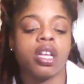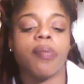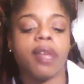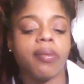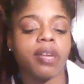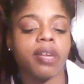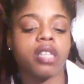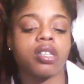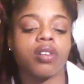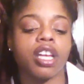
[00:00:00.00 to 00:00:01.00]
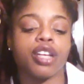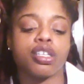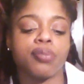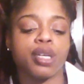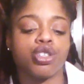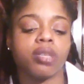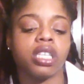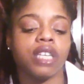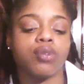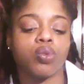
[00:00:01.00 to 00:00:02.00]
Commitments, okay, your spiritual
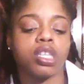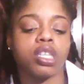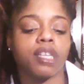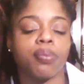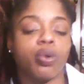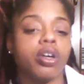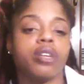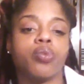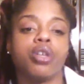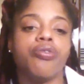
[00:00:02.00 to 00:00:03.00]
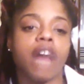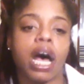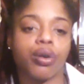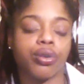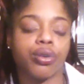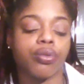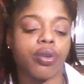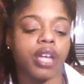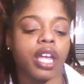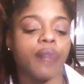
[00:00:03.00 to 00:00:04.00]
beliefs, what's important, what do you value,
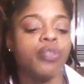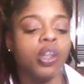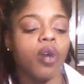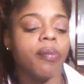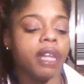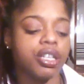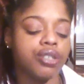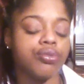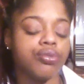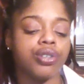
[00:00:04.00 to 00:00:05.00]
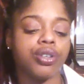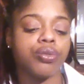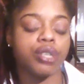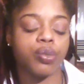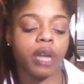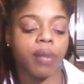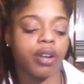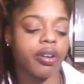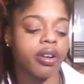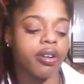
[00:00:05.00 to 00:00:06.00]
okay? what makes you you is what I'm
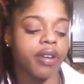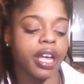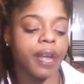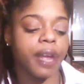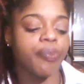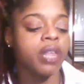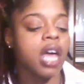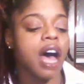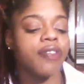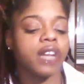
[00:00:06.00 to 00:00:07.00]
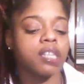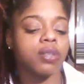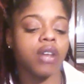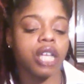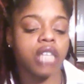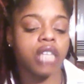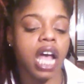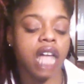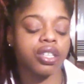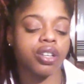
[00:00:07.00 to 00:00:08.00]
hearing, okay? I feel like some of you guys are
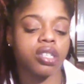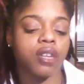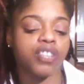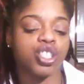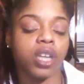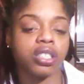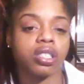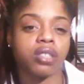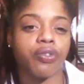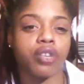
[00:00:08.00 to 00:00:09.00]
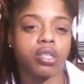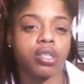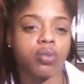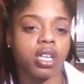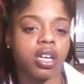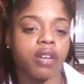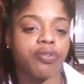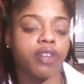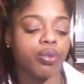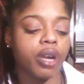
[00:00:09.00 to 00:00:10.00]
asking yourself these questions the first week of
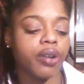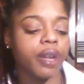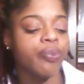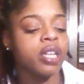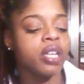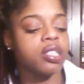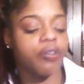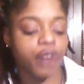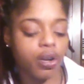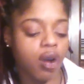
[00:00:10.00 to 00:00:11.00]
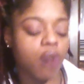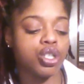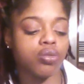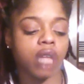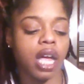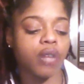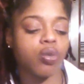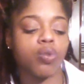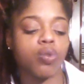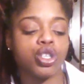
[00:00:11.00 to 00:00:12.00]
February to figure out what you like
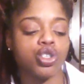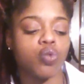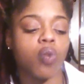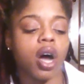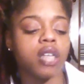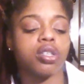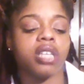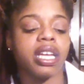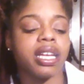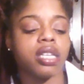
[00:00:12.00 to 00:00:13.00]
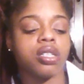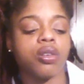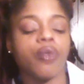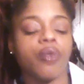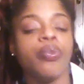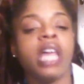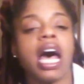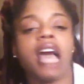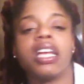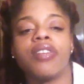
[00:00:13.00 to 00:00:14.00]
or what you want to get into.
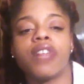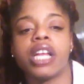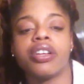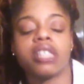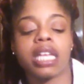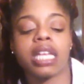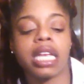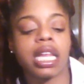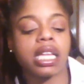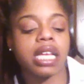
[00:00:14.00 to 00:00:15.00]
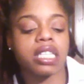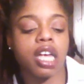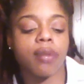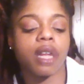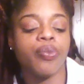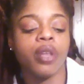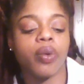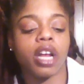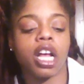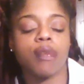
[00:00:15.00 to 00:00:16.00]
I definitely feel like there's a healing that's coming
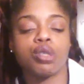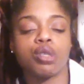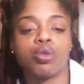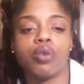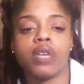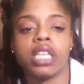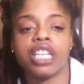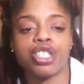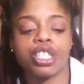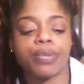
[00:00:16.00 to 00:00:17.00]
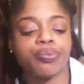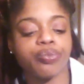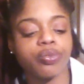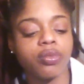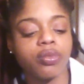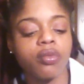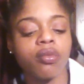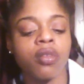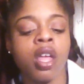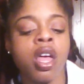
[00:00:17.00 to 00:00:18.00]
when it comes to a relationship.
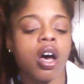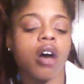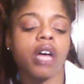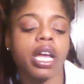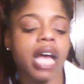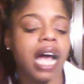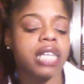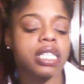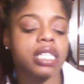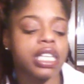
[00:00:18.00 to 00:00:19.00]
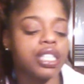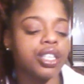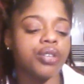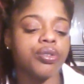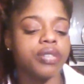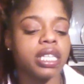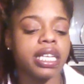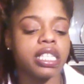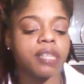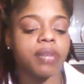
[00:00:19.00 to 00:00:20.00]
Okay, I see into you, you
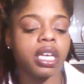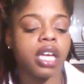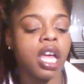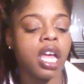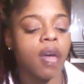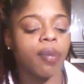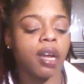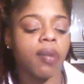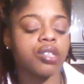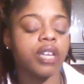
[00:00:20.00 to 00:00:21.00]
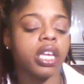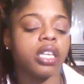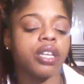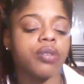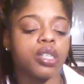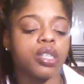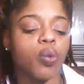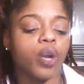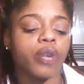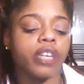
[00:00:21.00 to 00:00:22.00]
see into me. But I'm also getting there was a
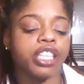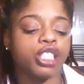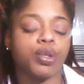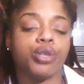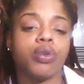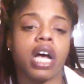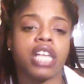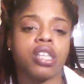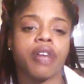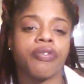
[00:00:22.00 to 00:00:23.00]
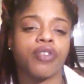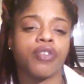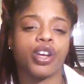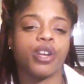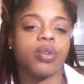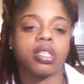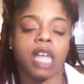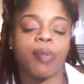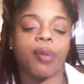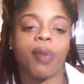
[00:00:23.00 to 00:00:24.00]
work relationship where you guys are flirting with some
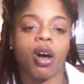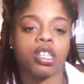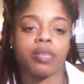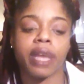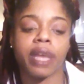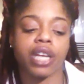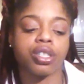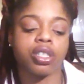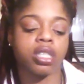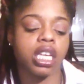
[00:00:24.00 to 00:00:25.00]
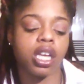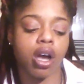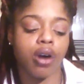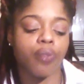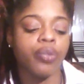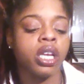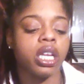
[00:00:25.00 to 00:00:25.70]
type of boss, manager, C E O.